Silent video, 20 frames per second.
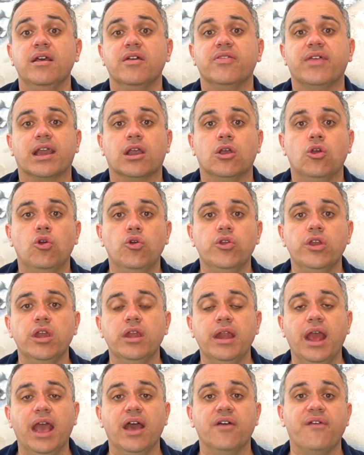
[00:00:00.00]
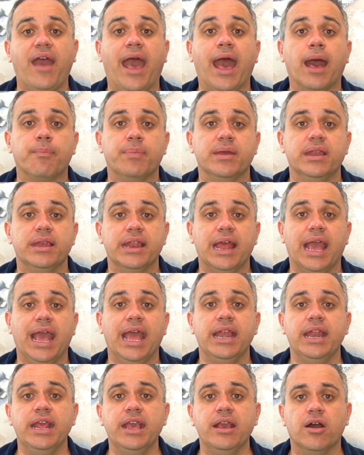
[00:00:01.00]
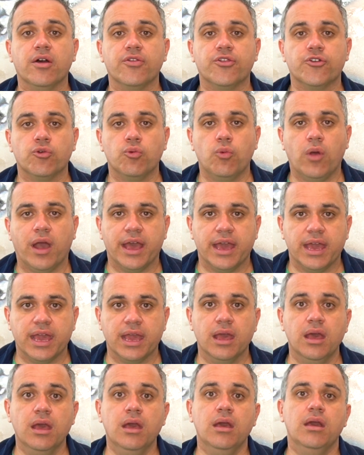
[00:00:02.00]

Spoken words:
that couldn't have happened any other way.